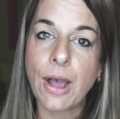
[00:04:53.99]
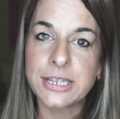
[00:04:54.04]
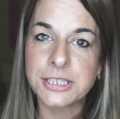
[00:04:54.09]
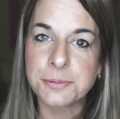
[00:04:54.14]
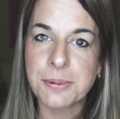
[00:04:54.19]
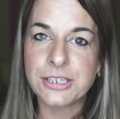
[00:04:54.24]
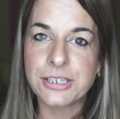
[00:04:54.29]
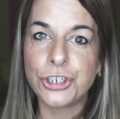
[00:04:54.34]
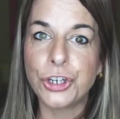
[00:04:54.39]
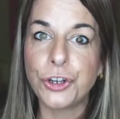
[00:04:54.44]

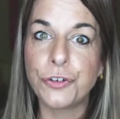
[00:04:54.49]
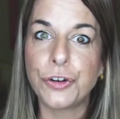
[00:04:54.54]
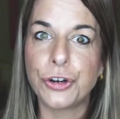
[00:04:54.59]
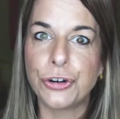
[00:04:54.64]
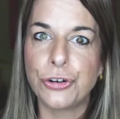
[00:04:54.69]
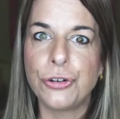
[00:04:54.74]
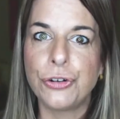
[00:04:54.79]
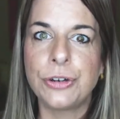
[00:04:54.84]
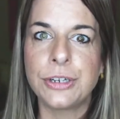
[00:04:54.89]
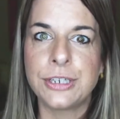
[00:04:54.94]
especially if you're
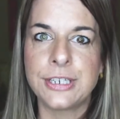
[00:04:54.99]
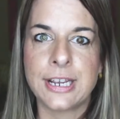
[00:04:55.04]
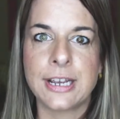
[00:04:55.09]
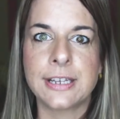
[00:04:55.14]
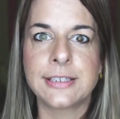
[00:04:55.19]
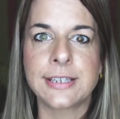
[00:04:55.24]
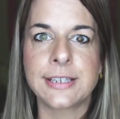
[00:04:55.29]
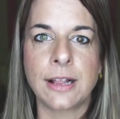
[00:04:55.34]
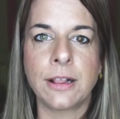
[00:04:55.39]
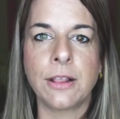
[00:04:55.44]
new to D
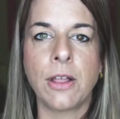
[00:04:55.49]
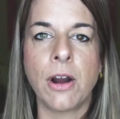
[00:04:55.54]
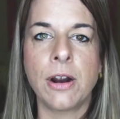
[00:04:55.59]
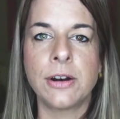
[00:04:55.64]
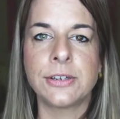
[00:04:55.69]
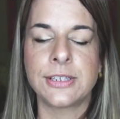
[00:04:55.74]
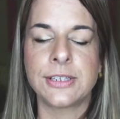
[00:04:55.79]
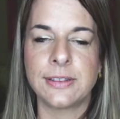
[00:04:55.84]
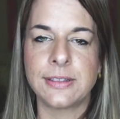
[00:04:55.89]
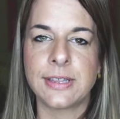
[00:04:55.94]
S L
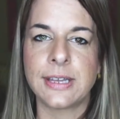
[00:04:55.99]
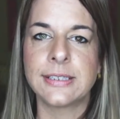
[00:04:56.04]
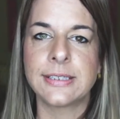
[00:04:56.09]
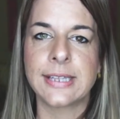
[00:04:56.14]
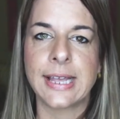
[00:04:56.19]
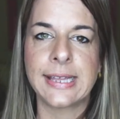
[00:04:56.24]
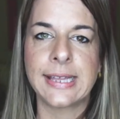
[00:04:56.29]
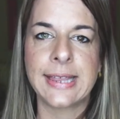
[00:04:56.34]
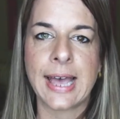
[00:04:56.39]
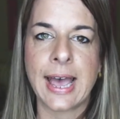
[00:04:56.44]
Rs and things
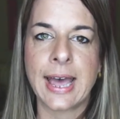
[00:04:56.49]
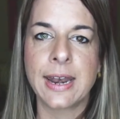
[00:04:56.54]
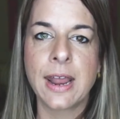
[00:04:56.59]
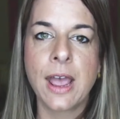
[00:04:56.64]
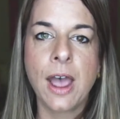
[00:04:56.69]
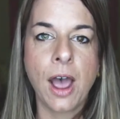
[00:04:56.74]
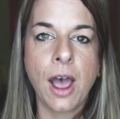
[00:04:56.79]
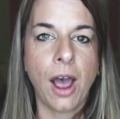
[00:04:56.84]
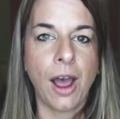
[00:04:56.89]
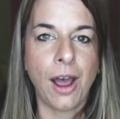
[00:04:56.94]
like that,
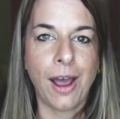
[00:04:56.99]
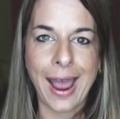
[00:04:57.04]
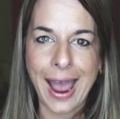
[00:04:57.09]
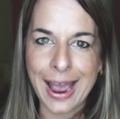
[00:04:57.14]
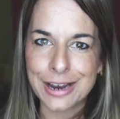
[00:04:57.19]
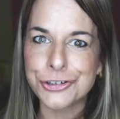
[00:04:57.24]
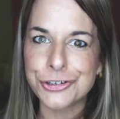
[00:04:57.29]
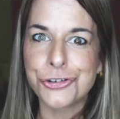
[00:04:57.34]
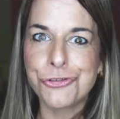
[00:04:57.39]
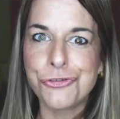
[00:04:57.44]
uh,
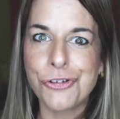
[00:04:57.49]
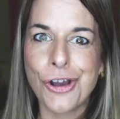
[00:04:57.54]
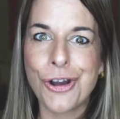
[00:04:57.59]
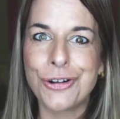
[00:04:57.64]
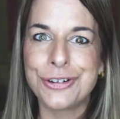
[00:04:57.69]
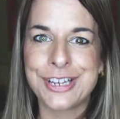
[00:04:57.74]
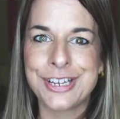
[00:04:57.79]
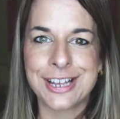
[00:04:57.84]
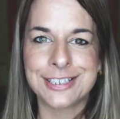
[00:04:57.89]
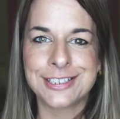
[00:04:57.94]
as you
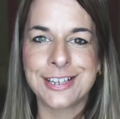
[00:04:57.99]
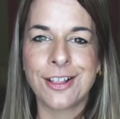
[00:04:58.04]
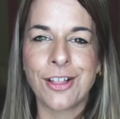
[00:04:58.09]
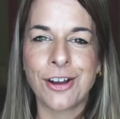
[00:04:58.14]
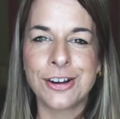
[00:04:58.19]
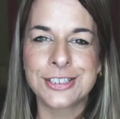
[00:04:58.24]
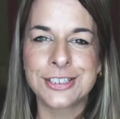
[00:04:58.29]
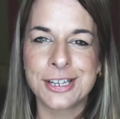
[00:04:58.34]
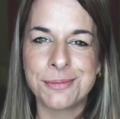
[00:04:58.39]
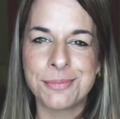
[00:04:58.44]
know, D S L
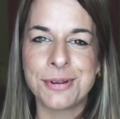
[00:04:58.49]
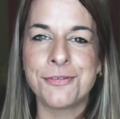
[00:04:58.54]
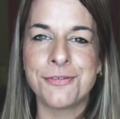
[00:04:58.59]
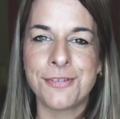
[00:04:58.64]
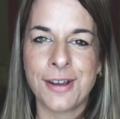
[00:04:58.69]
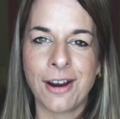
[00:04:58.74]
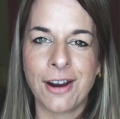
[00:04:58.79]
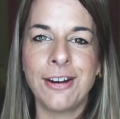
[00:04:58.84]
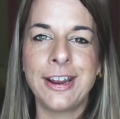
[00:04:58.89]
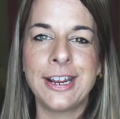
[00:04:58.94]
Rs can be
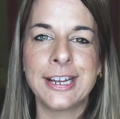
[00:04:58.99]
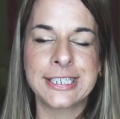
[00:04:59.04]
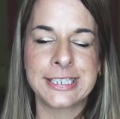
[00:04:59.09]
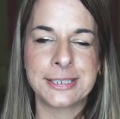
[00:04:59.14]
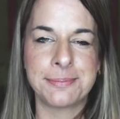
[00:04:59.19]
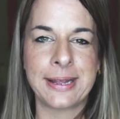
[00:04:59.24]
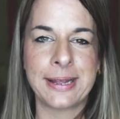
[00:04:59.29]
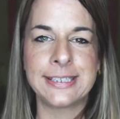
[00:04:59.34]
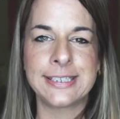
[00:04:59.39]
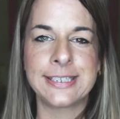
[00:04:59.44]
very
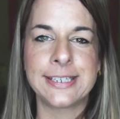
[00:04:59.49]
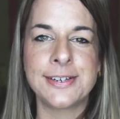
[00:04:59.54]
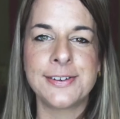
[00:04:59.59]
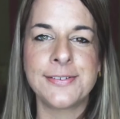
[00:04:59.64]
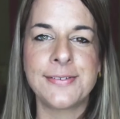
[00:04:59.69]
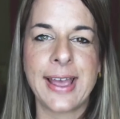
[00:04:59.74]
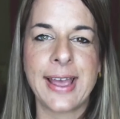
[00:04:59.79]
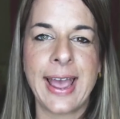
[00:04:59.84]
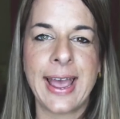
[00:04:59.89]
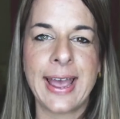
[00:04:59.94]

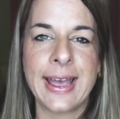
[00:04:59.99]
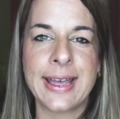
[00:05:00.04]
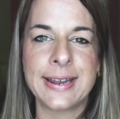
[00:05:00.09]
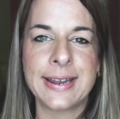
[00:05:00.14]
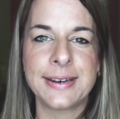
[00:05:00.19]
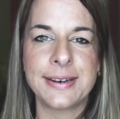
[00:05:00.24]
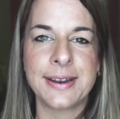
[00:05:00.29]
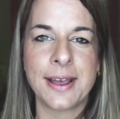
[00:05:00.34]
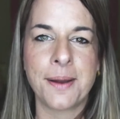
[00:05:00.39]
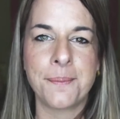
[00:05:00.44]
expensive,
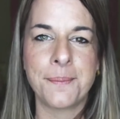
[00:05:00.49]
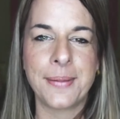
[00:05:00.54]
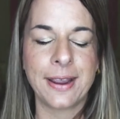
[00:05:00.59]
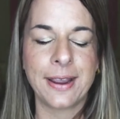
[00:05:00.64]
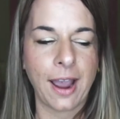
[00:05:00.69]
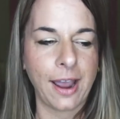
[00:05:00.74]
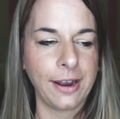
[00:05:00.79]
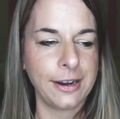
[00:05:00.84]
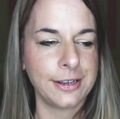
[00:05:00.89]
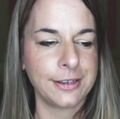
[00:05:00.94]
and um, it
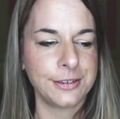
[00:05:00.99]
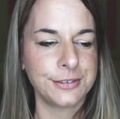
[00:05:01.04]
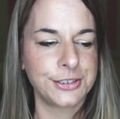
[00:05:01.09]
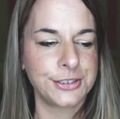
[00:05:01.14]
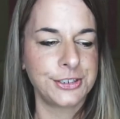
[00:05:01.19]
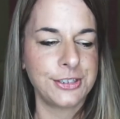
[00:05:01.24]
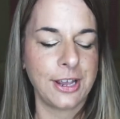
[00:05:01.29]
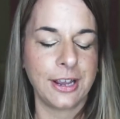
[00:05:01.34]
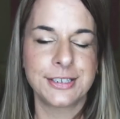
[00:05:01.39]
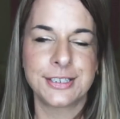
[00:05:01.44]
kind of
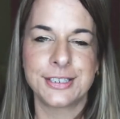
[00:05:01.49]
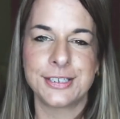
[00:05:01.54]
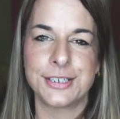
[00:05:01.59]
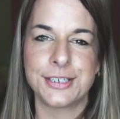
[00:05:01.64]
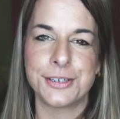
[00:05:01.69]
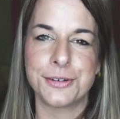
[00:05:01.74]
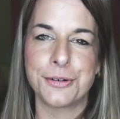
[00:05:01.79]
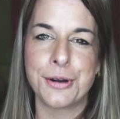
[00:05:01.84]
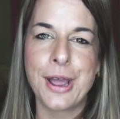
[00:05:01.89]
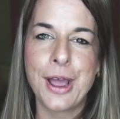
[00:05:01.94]
sucks
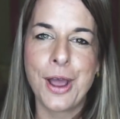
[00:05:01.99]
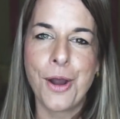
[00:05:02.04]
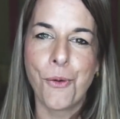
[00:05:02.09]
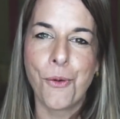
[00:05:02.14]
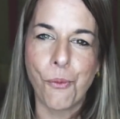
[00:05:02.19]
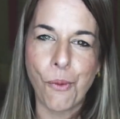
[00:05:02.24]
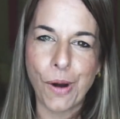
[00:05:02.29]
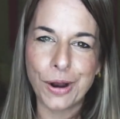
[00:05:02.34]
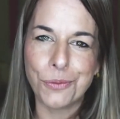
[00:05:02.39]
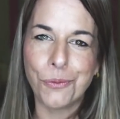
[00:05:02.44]
to
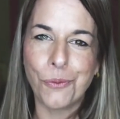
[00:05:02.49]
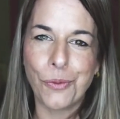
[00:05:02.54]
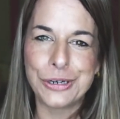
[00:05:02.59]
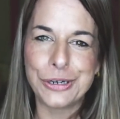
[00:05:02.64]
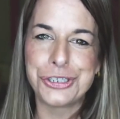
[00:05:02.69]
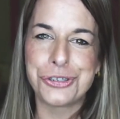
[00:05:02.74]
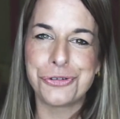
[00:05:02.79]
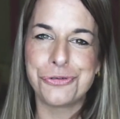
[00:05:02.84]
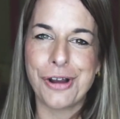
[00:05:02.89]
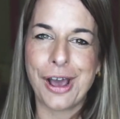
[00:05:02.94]

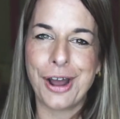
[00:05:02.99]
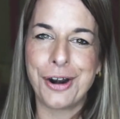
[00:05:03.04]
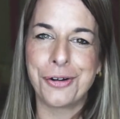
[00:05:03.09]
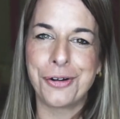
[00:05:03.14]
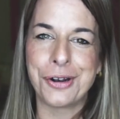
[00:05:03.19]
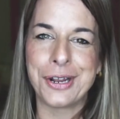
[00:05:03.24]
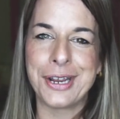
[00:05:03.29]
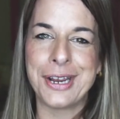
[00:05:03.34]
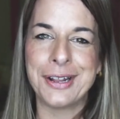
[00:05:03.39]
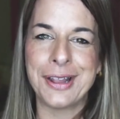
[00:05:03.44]
once you not
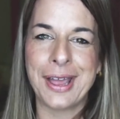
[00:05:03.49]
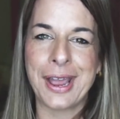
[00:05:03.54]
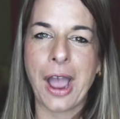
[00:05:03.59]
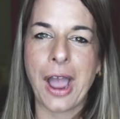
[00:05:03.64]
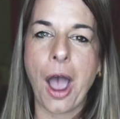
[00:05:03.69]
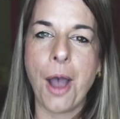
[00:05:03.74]
only like